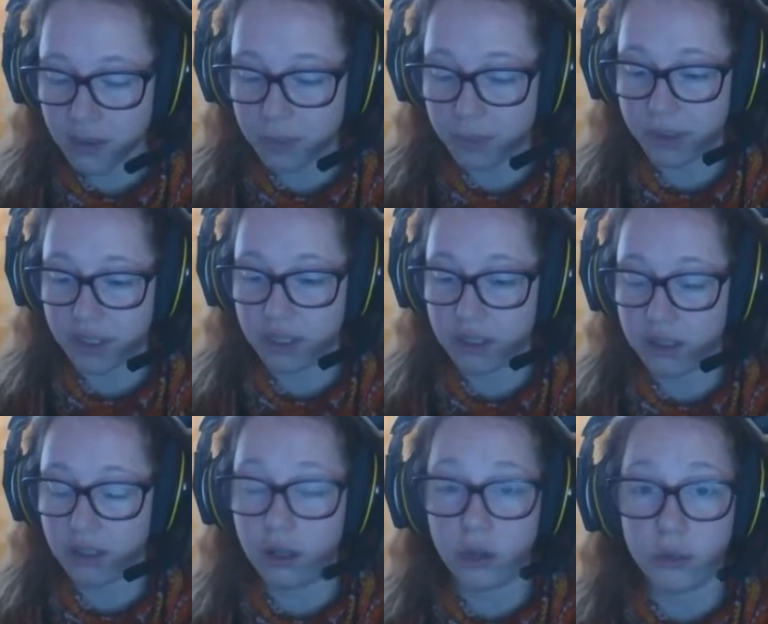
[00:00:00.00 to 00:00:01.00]
But,
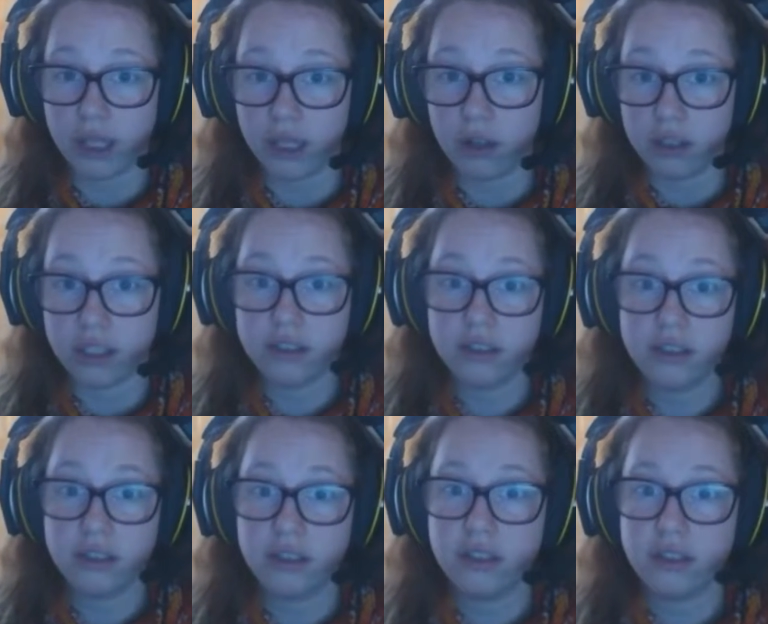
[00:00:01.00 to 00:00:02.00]
oh my god.
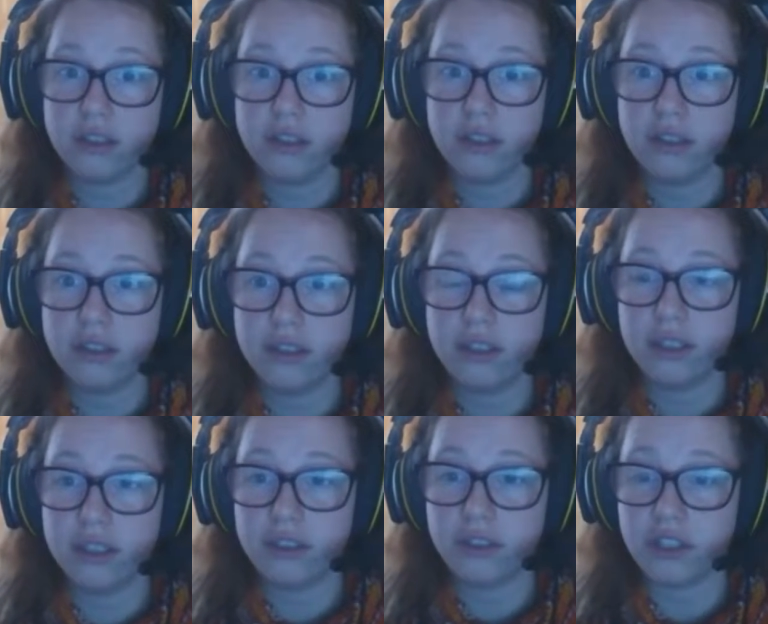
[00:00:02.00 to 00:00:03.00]

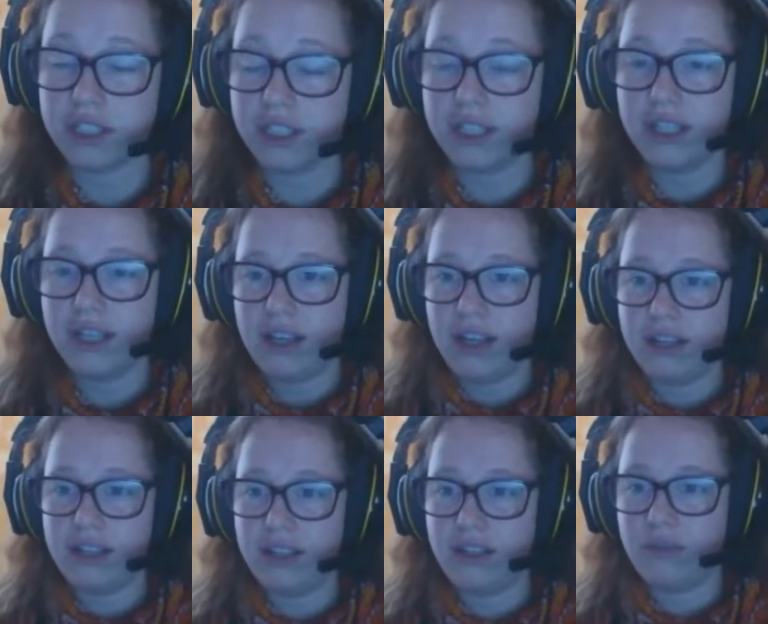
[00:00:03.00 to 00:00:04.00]
Just,
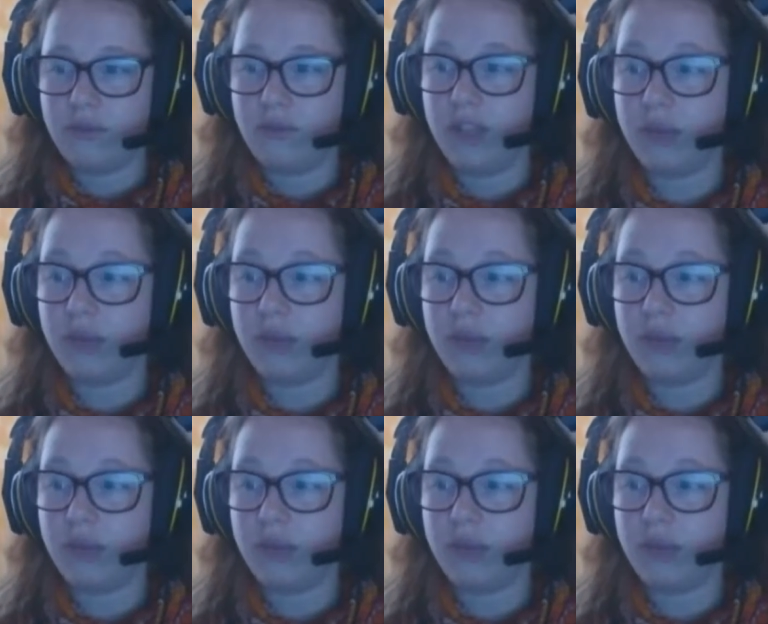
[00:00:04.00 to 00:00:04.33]
it